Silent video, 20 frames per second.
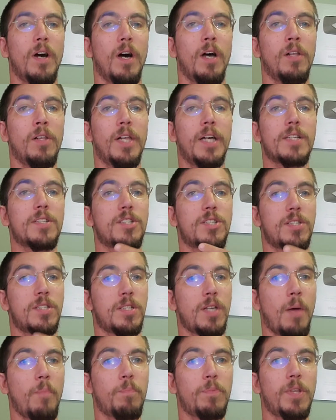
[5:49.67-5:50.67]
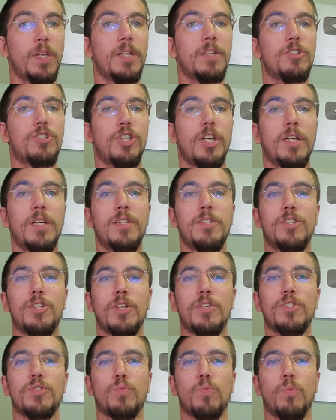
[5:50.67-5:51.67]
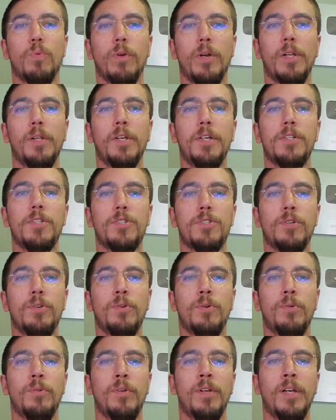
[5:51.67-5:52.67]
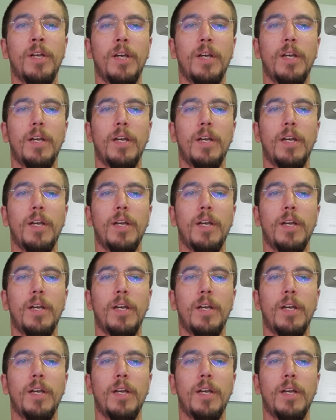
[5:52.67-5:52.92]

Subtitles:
unless something changes really soon